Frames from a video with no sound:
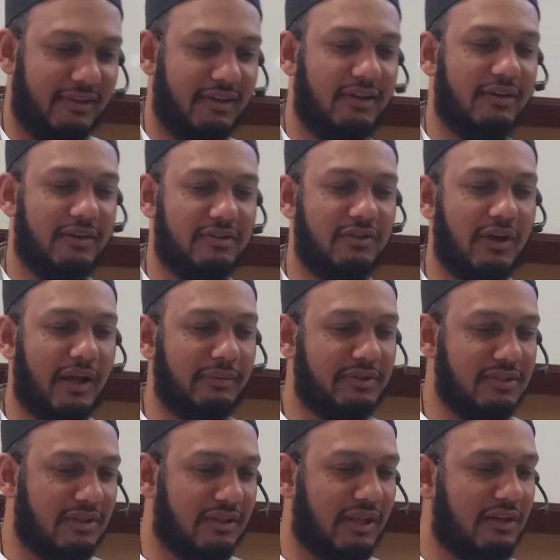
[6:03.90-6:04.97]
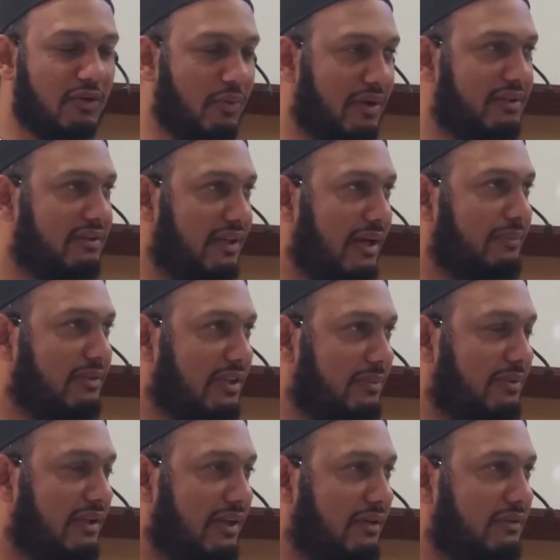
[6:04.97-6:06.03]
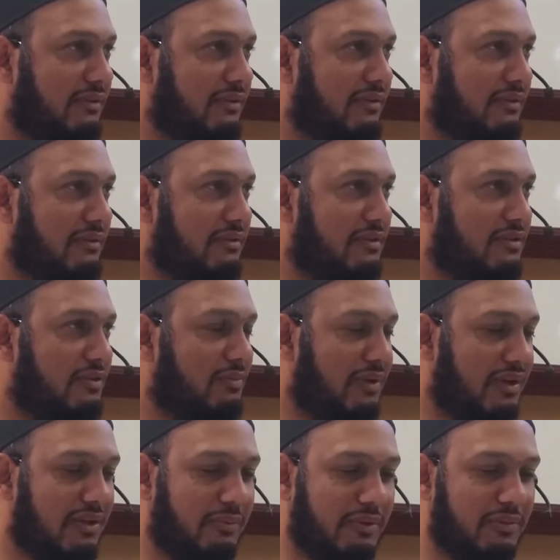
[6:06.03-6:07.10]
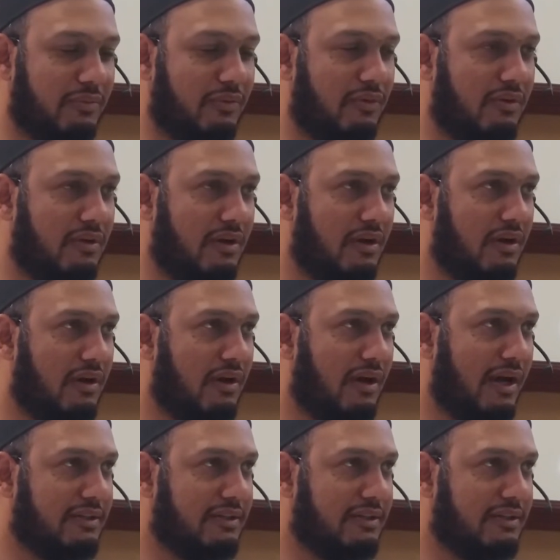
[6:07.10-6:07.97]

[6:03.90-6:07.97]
Okay, so I'm just going to try to work the timetable out just to make it a bit more.